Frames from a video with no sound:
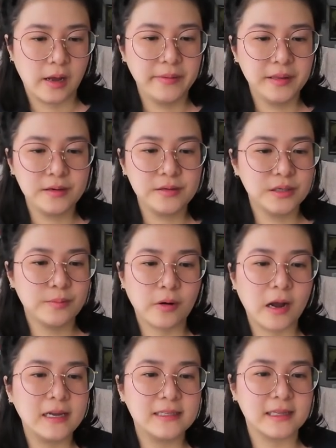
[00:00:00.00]
I'm a little
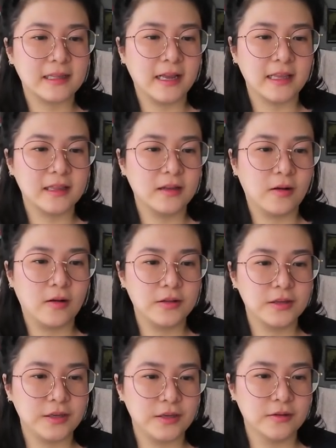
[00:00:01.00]
surprised at like all
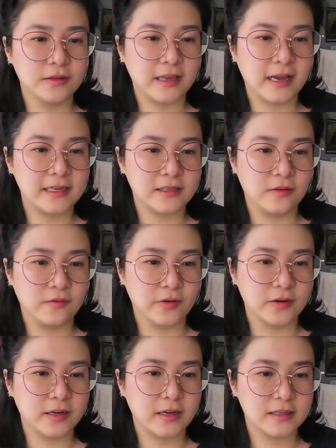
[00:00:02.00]
the you're the asshole
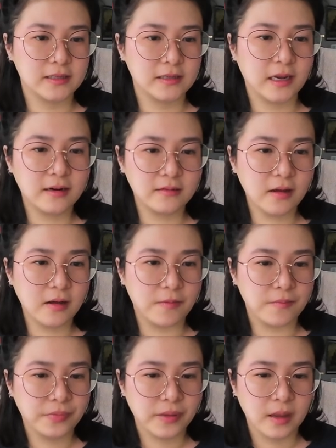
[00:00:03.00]
verdicts. I don't know.